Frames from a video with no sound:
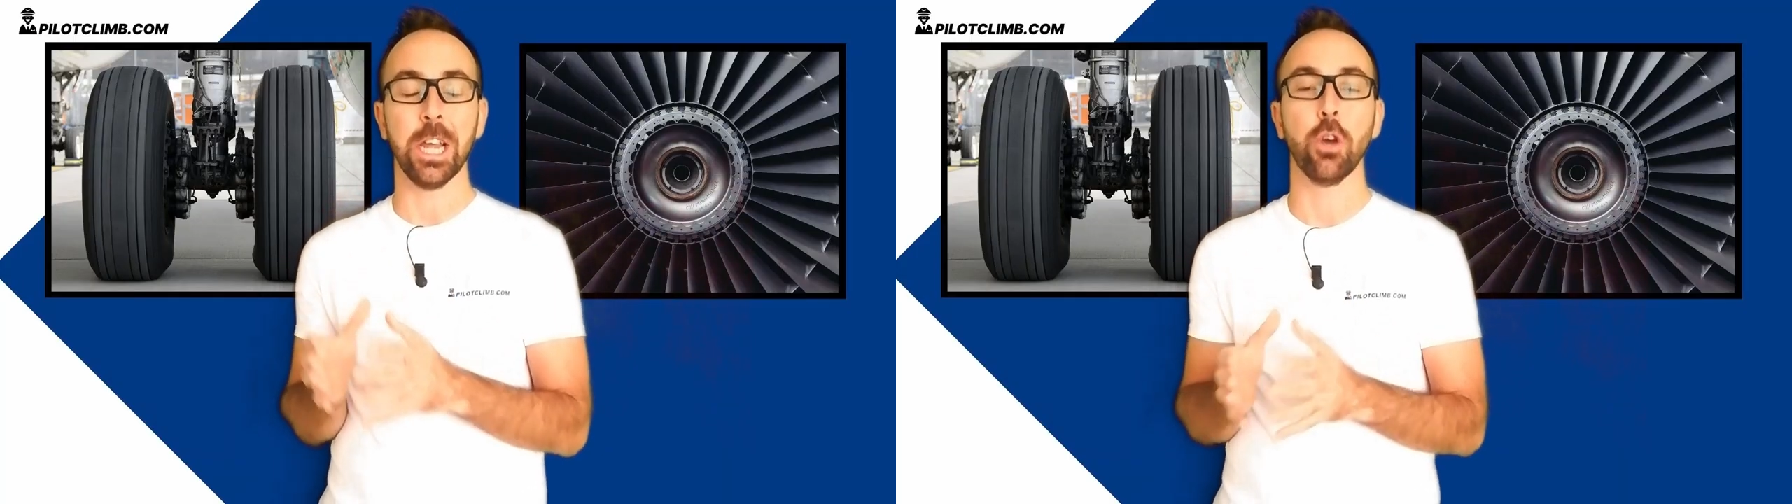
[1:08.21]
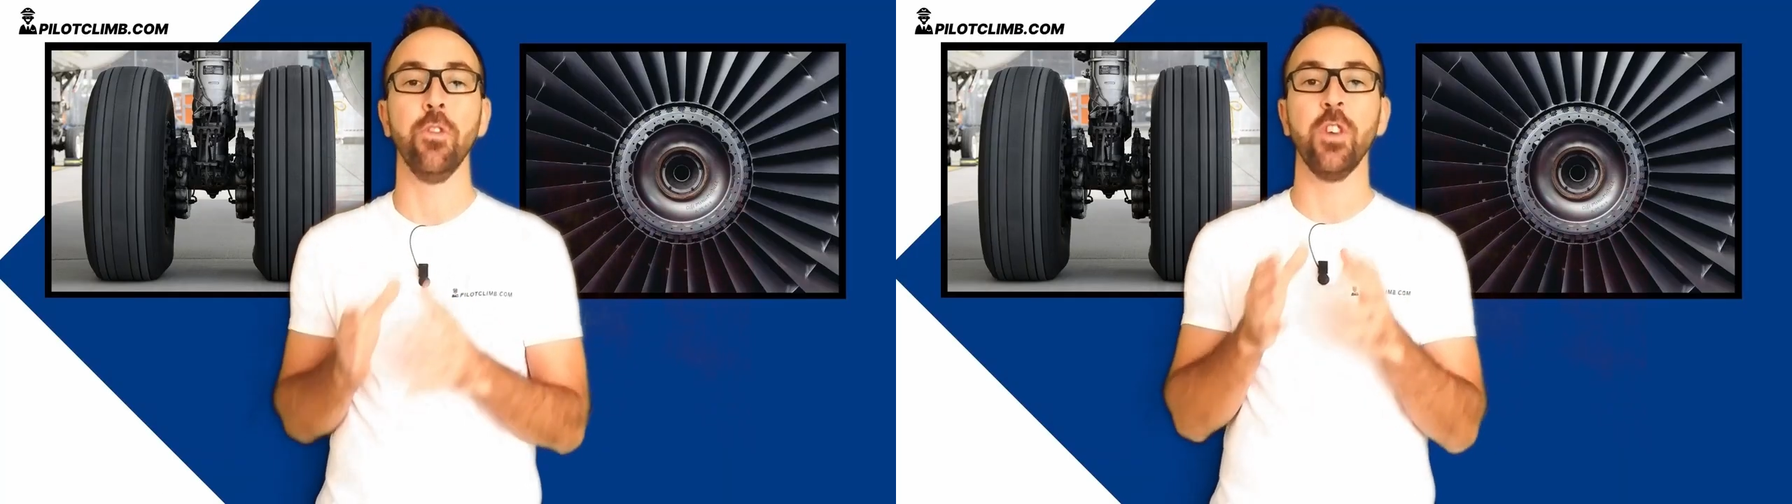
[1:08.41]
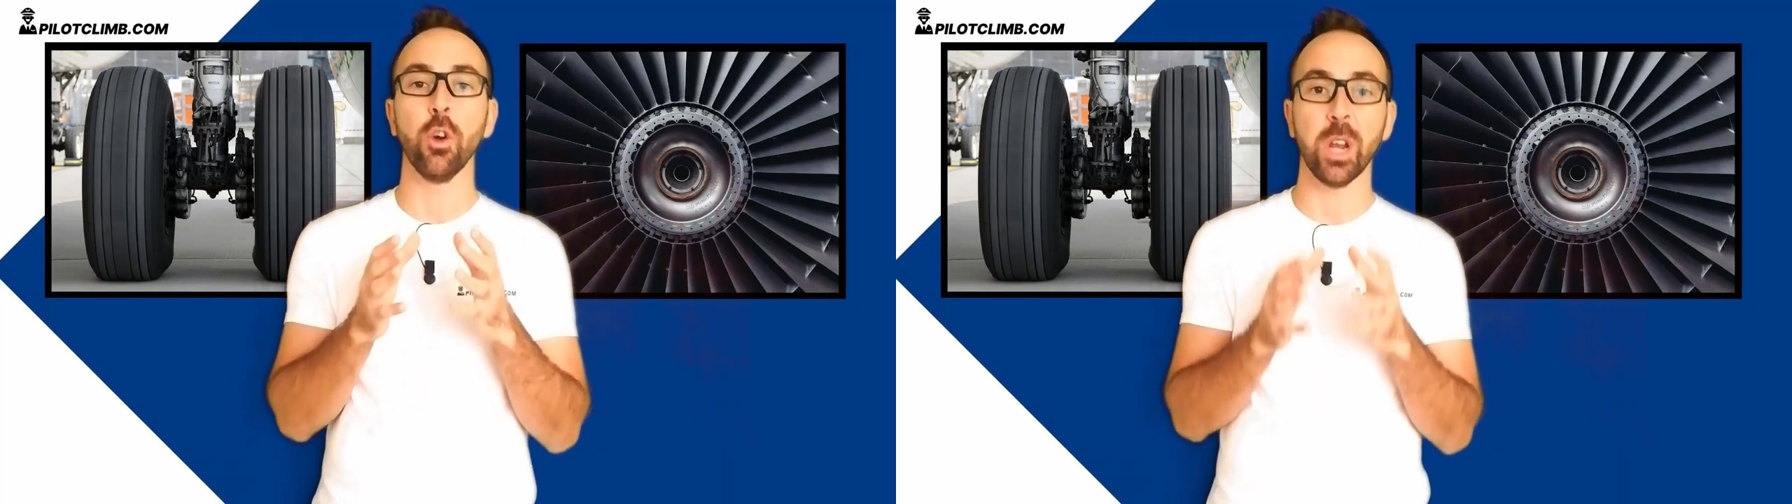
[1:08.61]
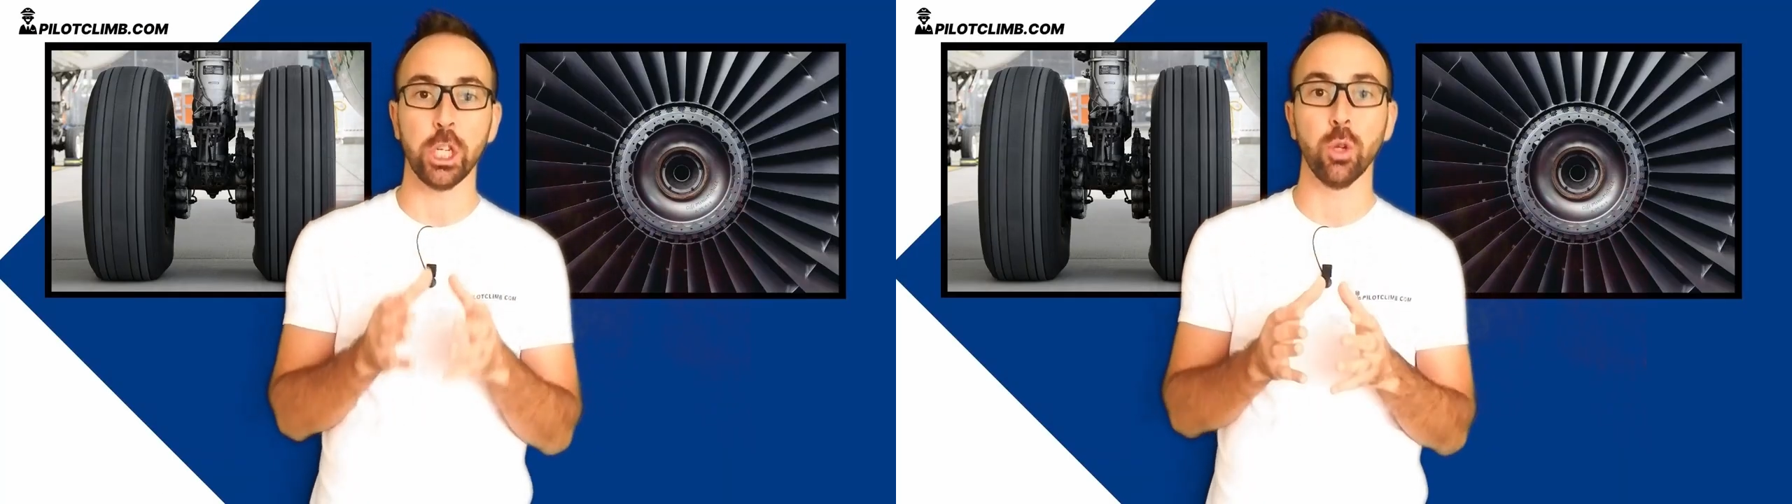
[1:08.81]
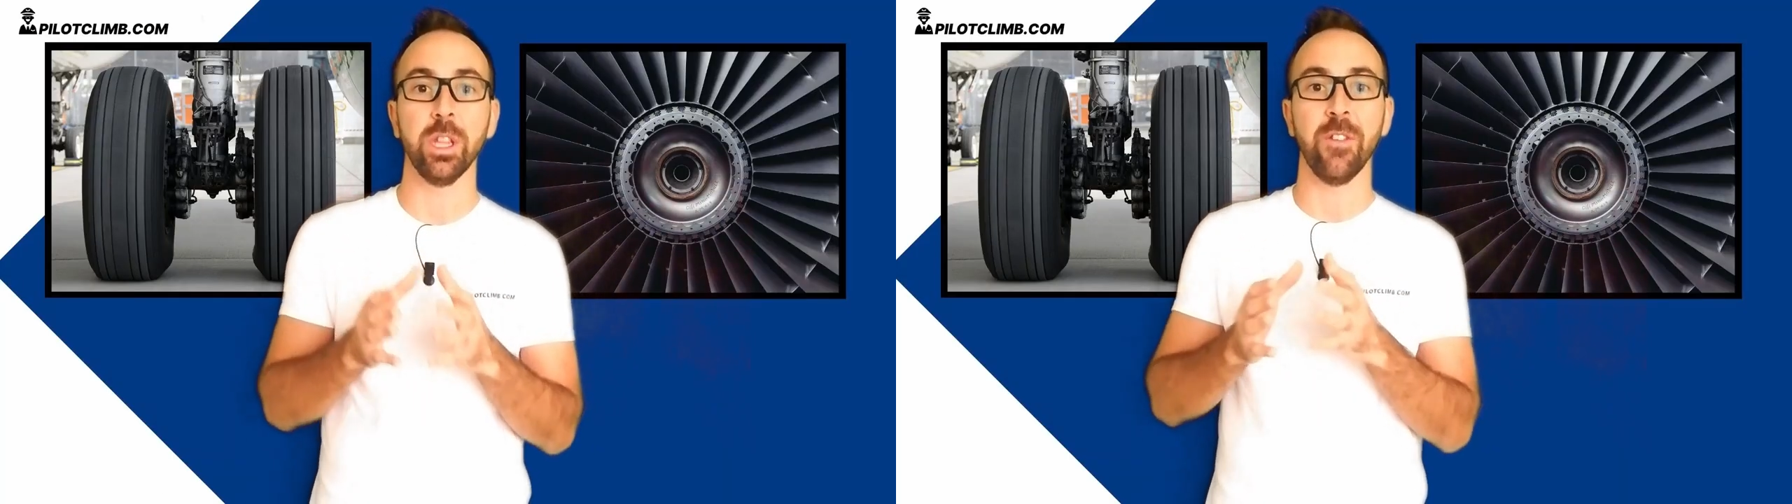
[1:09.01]
the
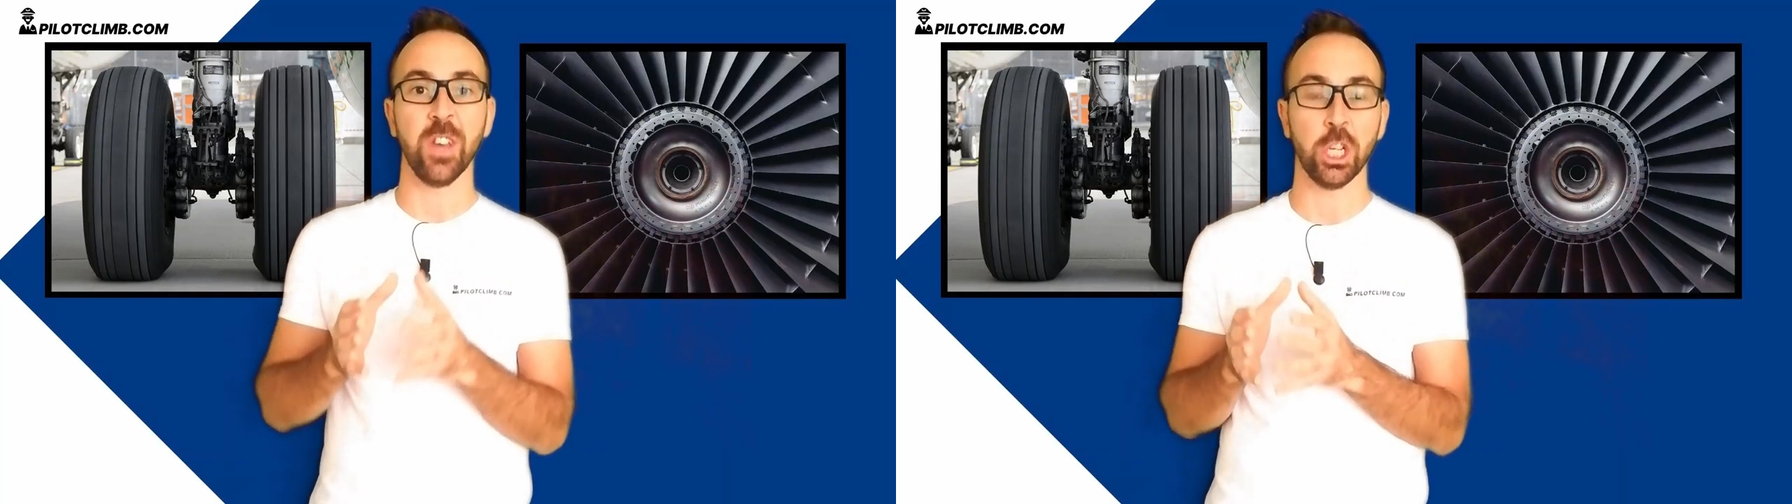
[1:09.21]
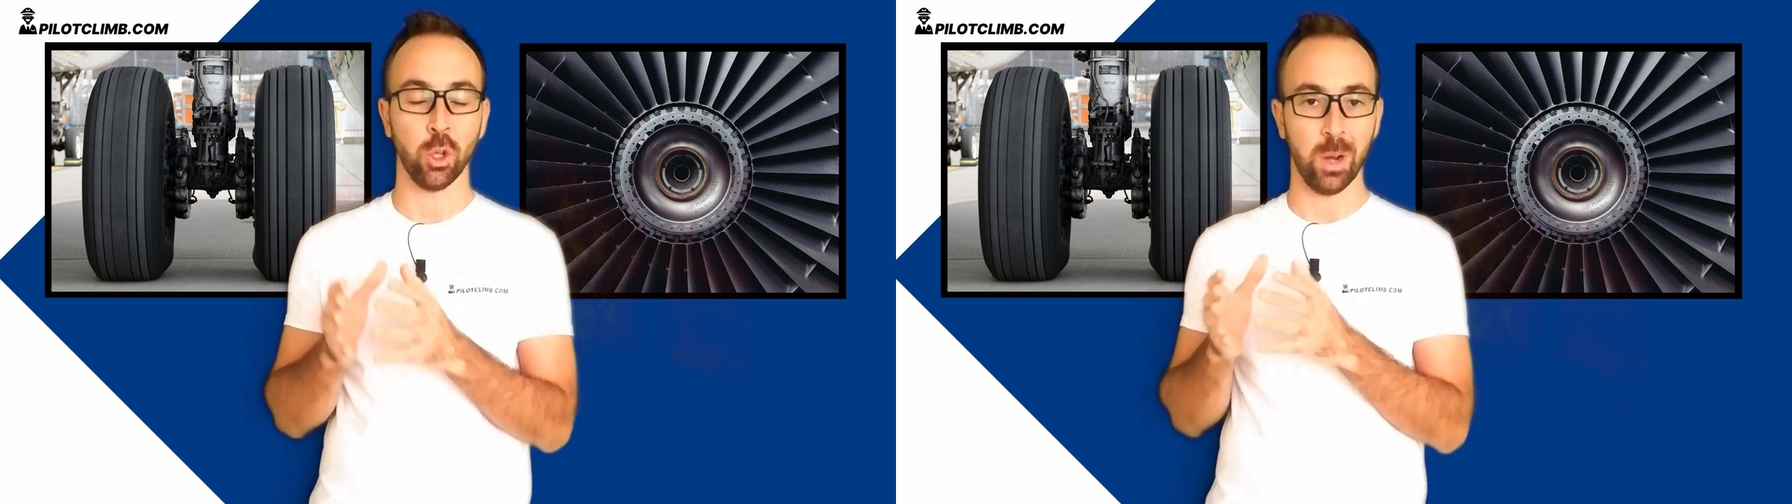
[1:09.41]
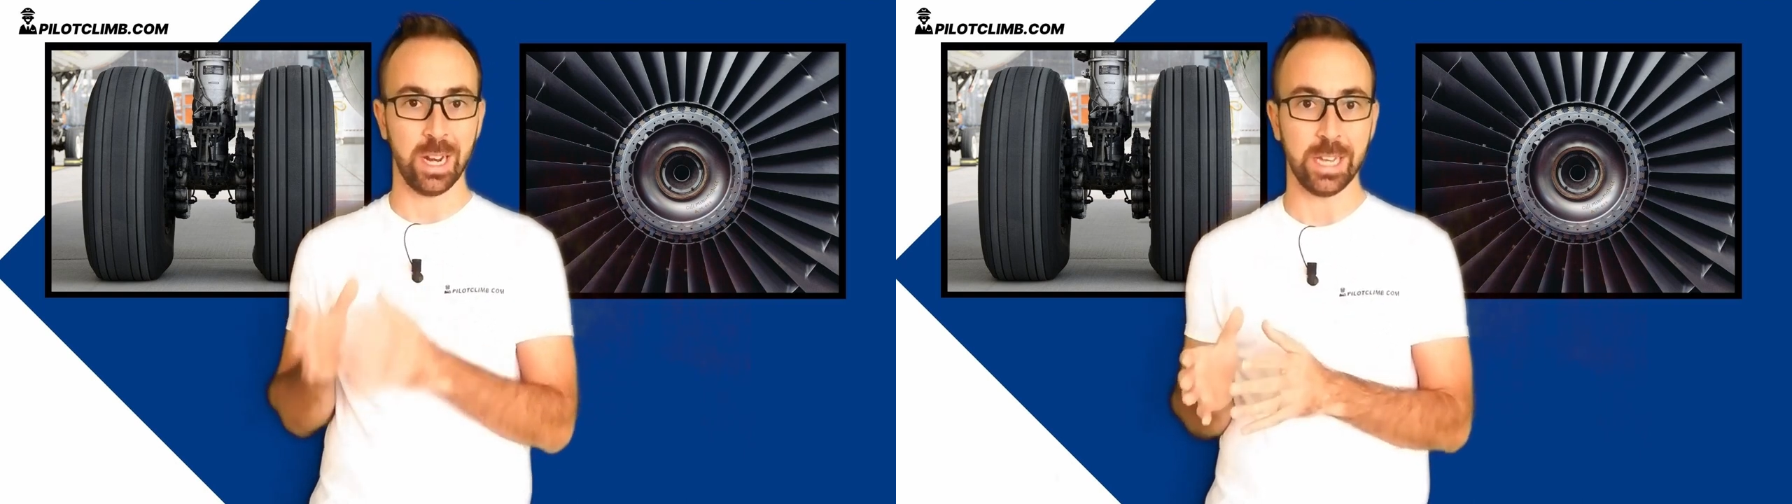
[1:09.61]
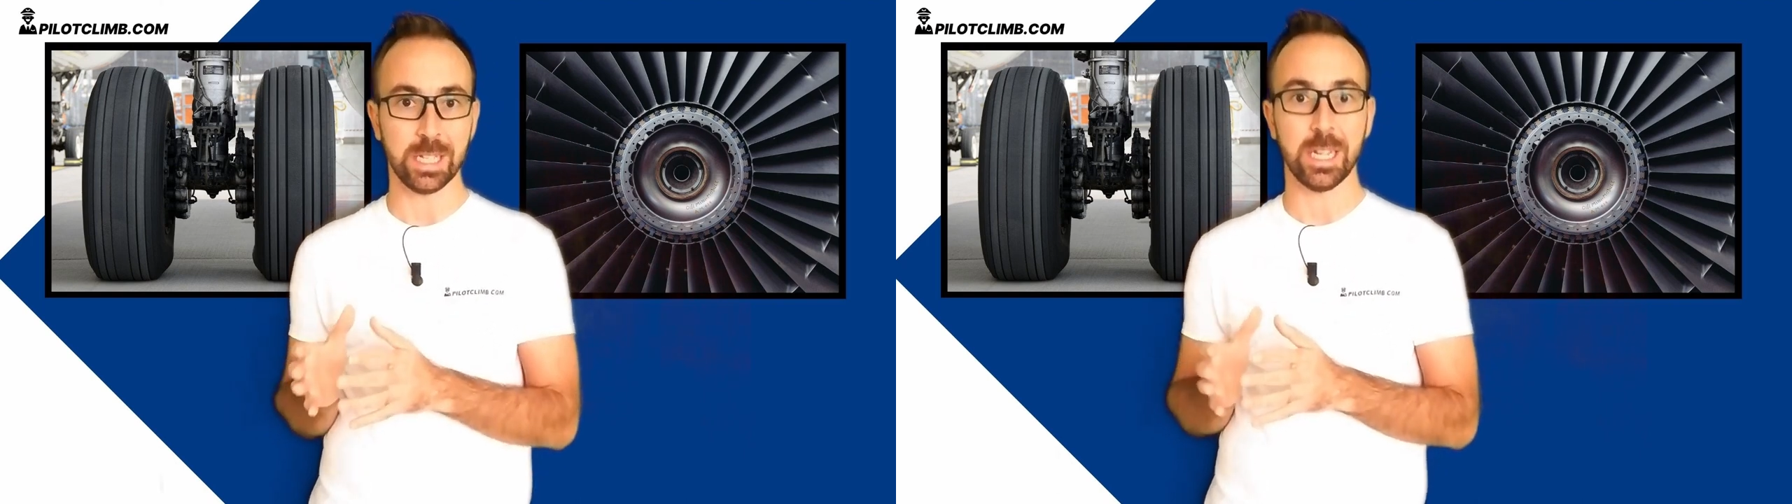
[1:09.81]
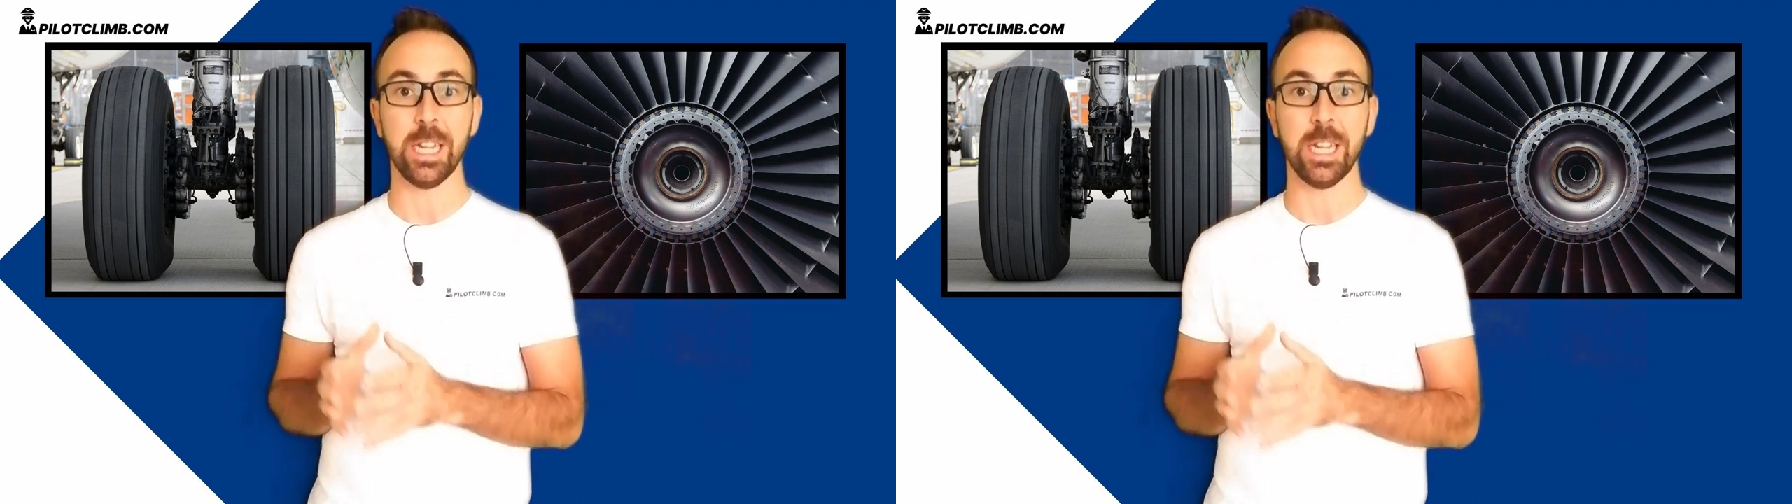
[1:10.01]
configuration deviation list.